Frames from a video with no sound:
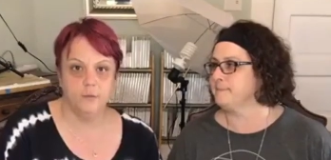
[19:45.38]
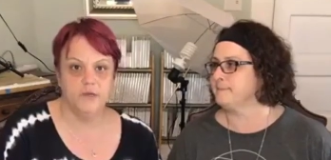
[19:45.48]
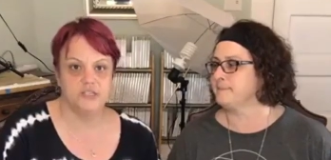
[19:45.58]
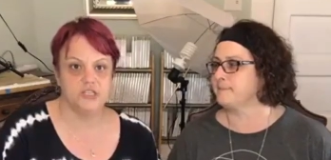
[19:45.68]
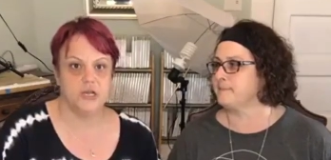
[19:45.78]

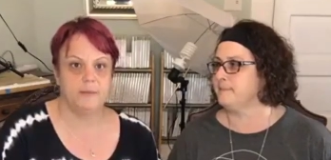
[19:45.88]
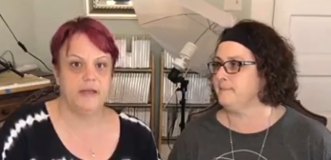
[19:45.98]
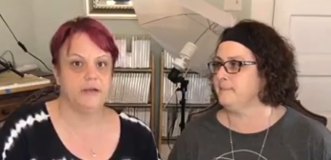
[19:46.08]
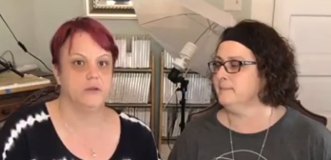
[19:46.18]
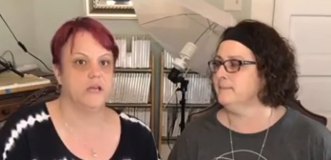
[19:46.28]
Speaker 1: which um,
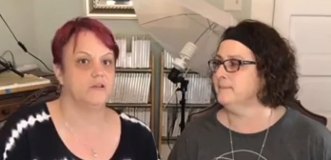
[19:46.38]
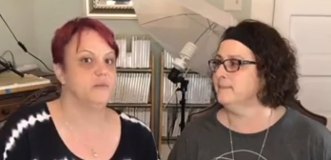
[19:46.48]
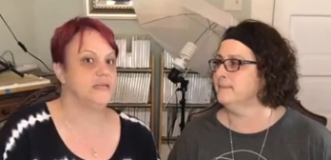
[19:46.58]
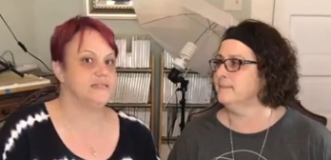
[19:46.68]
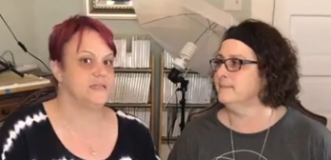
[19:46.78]
I know a lot of
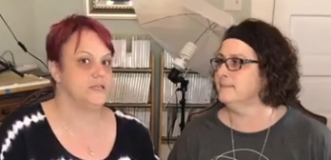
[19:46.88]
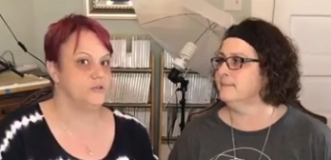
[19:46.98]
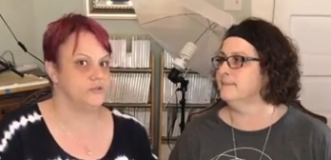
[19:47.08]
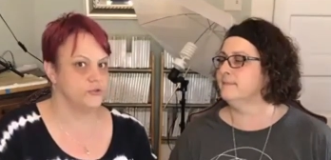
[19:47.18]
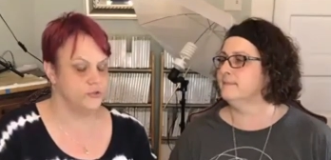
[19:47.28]
PC
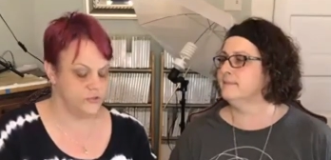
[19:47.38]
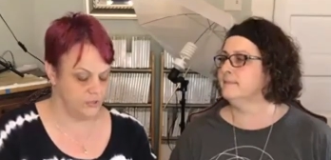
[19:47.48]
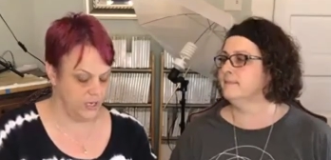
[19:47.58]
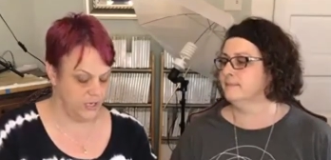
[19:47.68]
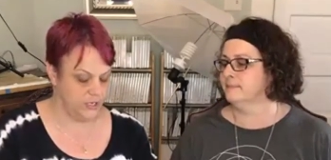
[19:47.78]
users
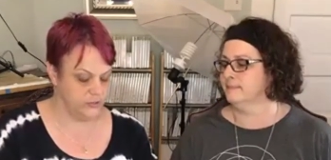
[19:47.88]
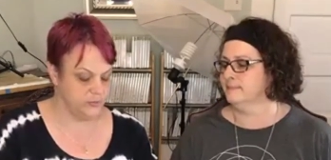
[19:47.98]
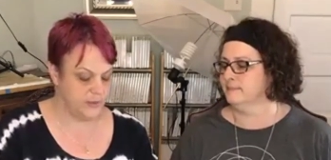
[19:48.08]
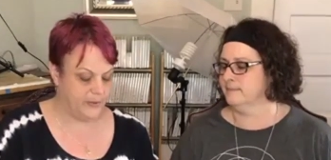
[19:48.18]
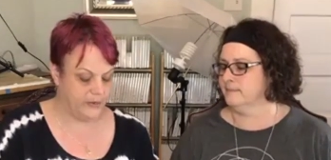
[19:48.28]
uh, mm-hmm. use.
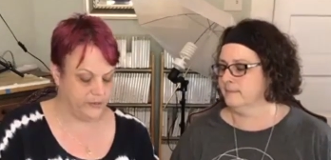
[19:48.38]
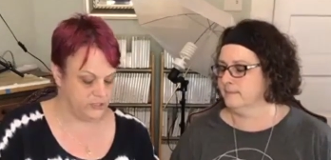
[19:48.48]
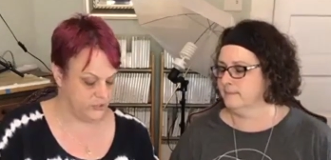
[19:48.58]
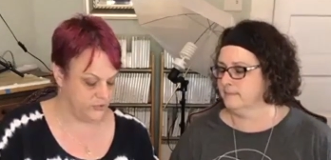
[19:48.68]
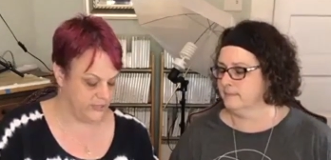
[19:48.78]
My
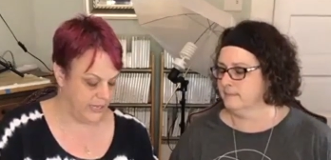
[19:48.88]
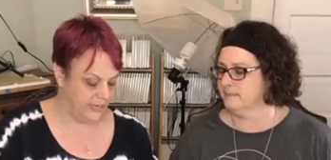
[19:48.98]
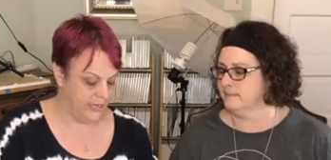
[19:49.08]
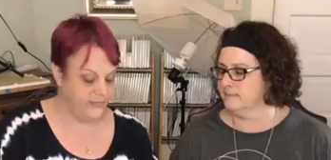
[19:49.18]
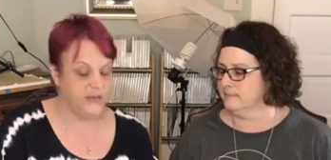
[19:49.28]
parents use
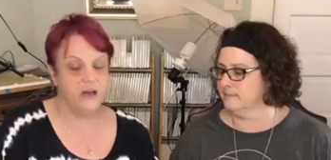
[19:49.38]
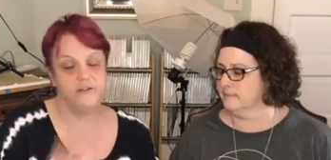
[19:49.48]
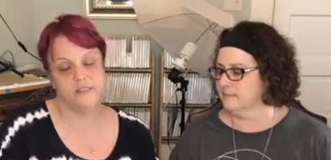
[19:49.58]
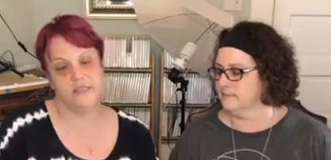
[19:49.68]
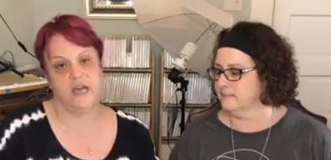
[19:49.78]
that, and then
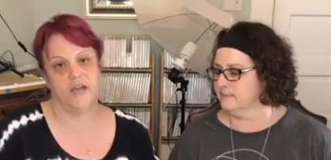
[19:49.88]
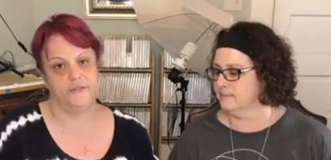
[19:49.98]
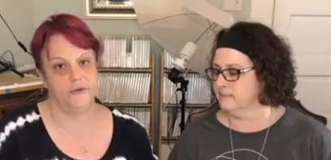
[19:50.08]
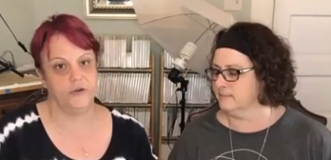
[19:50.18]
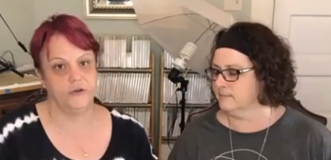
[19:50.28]
obviously
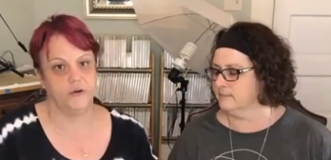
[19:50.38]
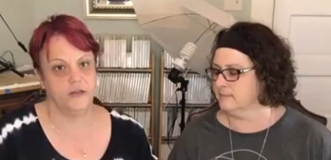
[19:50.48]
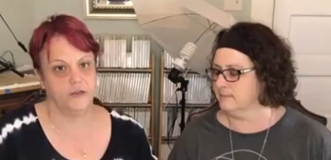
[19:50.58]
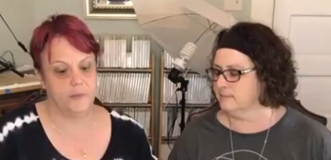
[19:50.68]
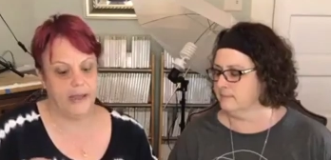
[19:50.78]
iPhoto
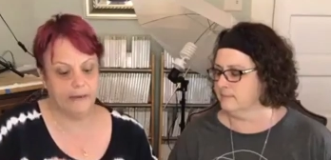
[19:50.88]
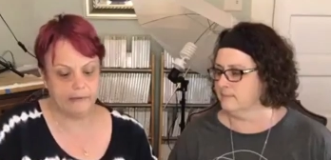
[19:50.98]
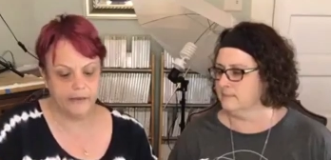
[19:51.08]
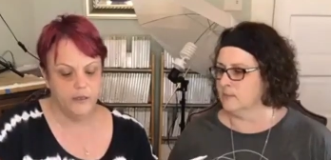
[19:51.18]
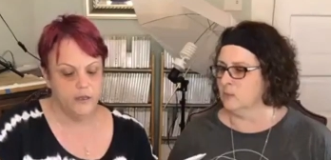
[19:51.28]
on your Mac
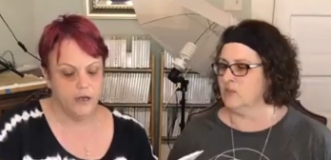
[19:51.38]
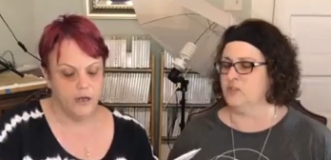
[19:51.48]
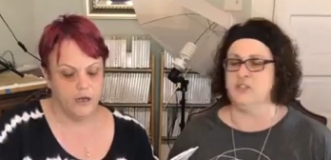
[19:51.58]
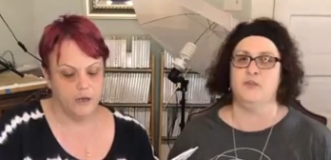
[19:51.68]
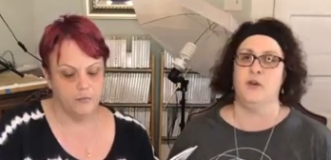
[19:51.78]
which is
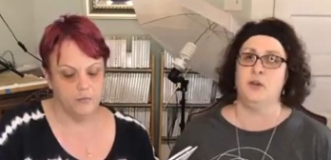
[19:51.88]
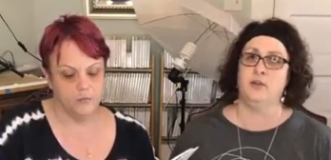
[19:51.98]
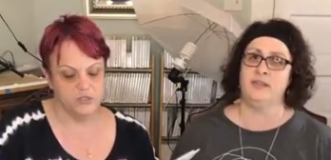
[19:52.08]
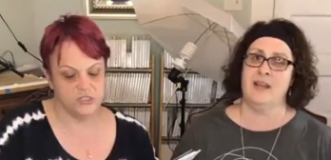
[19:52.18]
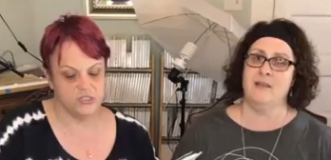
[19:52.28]
just um,
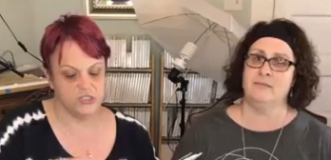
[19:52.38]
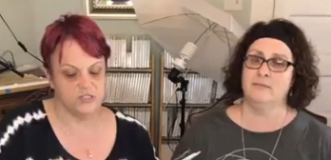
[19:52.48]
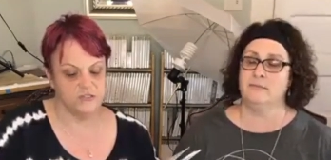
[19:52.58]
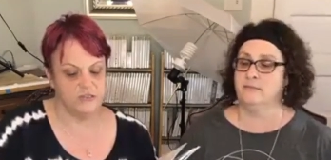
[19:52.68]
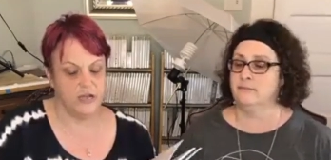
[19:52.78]
photos which now. is
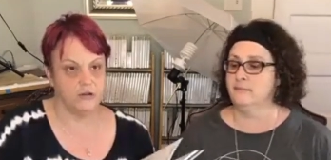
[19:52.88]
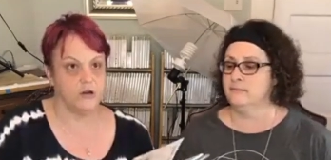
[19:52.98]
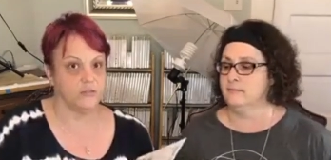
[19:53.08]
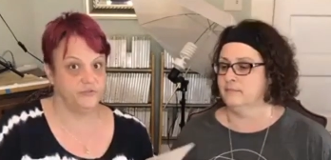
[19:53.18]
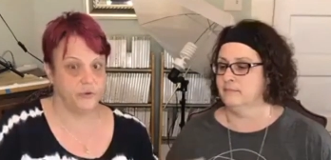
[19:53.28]
just now
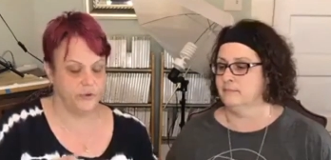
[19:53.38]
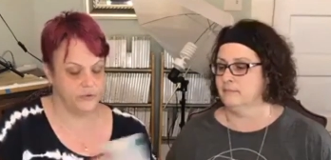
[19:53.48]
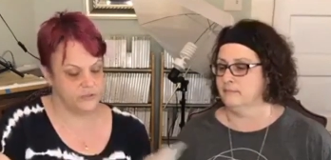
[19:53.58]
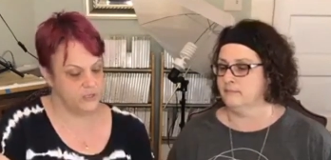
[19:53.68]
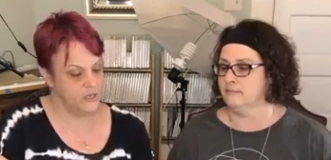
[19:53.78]
called
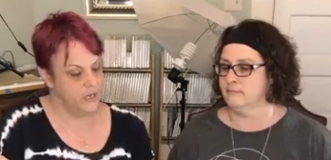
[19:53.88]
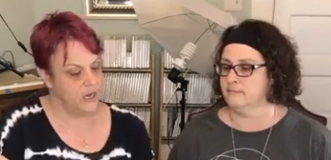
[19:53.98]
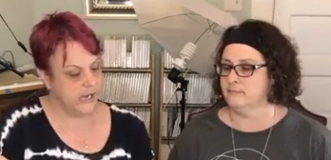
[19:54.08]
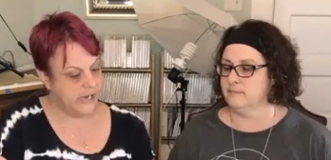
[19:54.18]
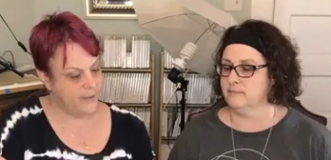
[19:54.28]
photos mm-hmm.
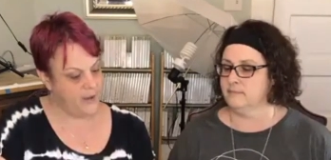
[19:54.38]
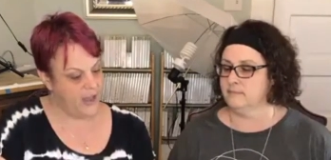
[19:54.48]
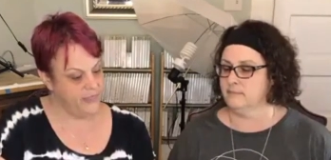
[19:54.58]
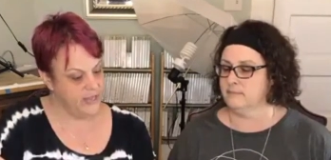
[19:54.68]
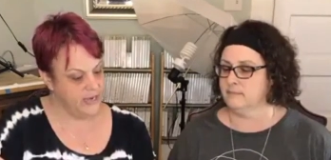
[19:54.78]
um,
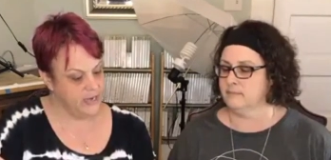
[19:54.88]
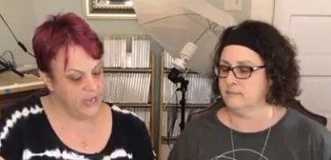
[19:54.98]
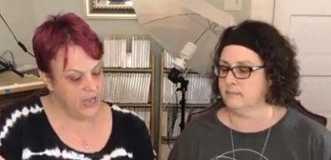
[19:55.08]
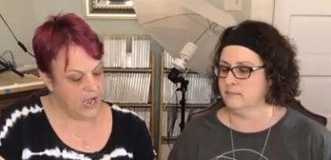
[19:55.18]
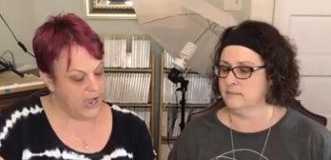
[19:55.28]
and then
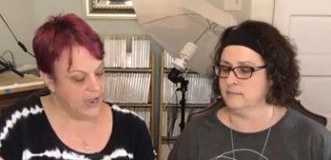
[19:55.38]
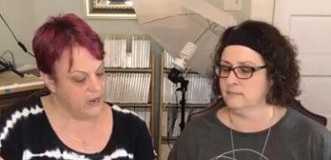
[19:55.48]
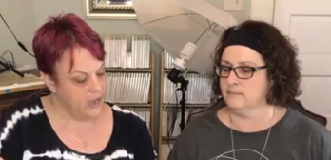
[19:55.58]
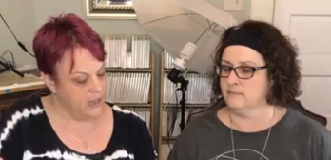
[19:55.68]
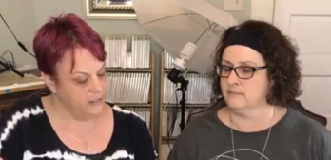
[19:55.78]

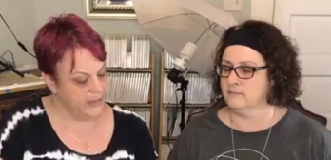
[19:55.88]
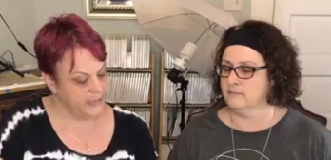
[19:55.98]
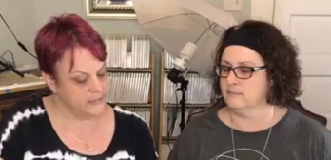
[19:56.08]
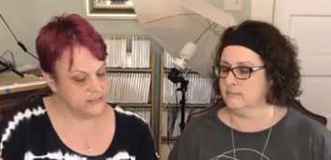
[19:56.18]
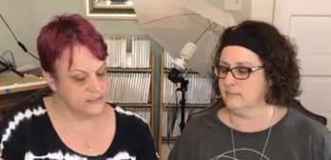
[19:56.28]
i i
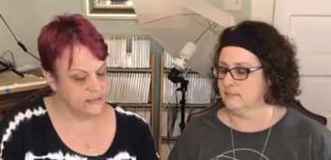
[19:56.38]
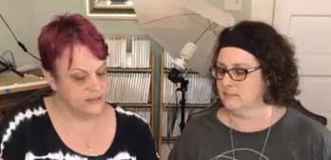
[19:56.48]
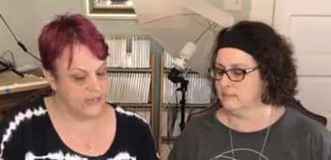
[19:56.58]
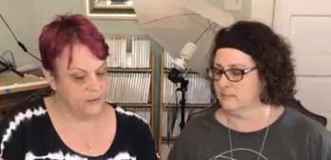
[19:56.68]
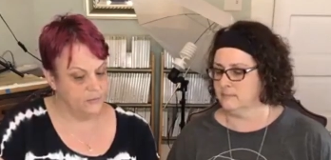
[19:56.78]
liked
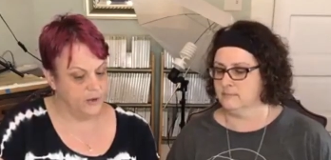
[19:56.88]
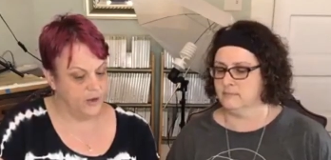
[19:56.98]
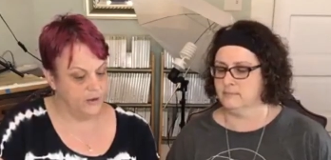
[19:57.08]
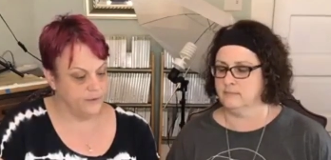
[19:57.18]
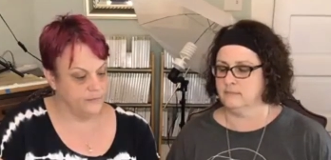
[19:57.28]
they
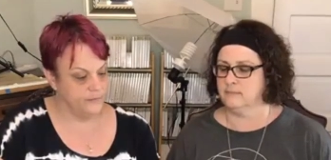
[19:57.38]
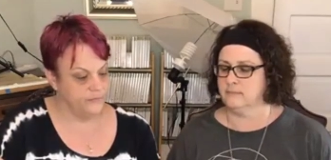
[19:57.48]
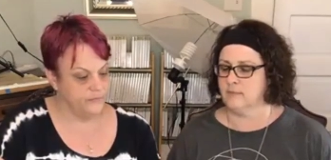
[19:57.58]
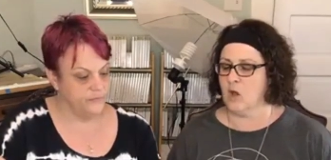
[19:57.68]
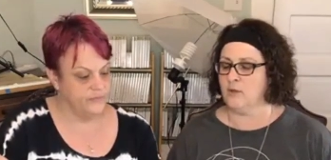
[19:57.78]
uh,
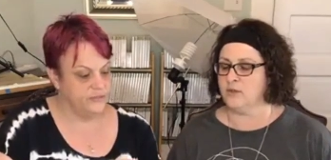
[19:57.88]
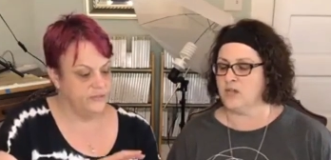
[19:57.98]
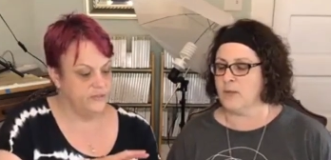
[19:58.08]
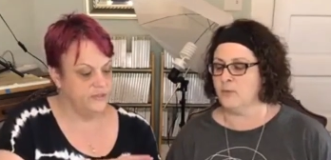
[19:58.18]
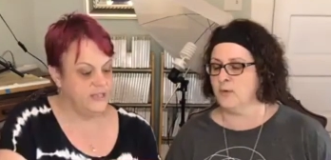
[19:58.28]
Oh, their
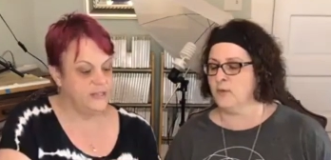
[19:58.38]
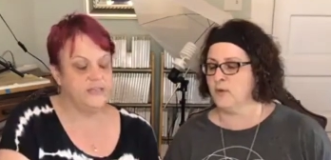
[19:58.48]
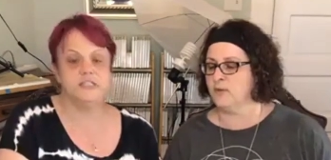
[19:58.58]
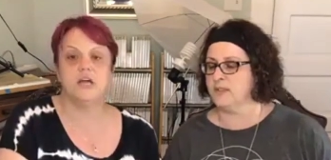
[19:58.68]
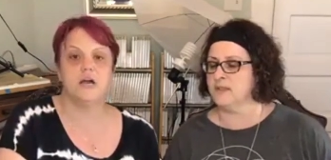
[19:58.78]
top. Four they
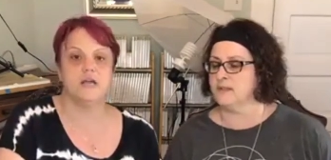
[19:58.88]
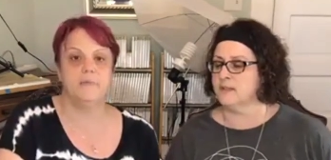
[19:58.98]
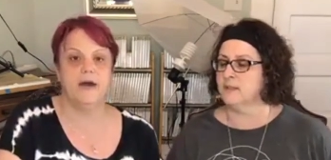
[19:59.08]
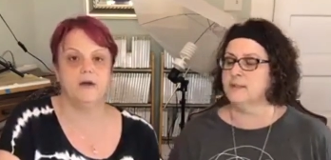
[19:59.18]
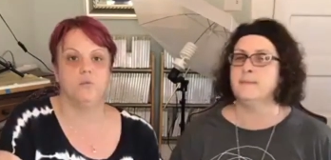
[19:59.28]
then talk
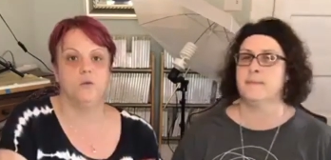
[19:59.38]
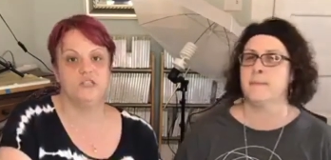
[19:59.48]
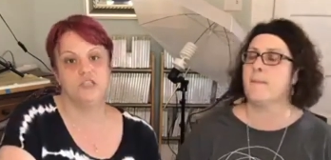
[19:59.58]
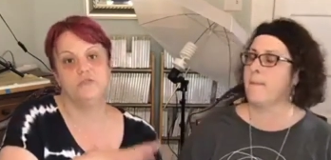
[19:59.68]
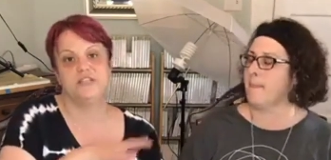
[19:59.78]
about
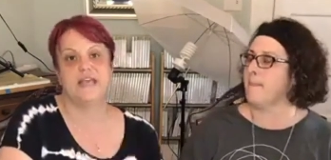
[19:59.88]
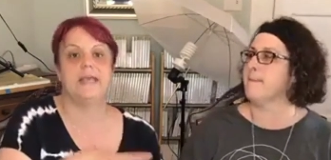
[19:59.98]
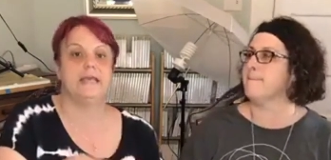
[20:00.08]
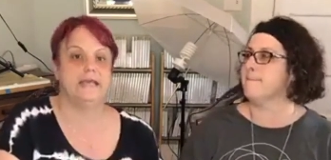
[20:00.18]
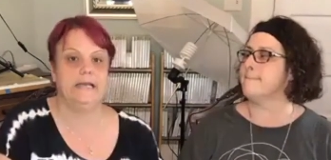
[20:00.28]
once you've
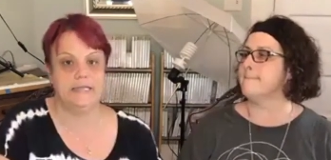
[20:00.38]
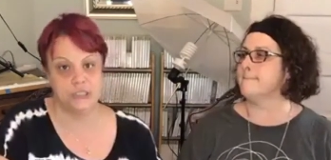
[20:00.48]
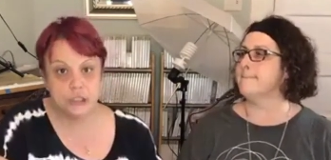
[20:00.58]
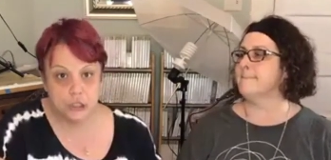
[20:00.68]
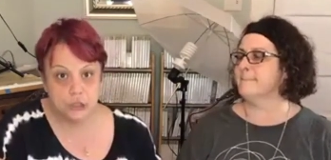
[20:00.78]
taken it
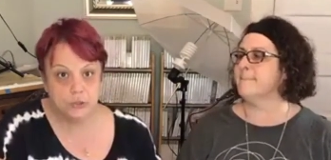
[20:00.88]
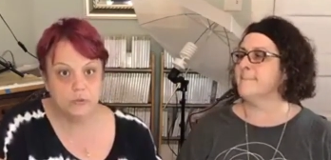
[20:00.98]
into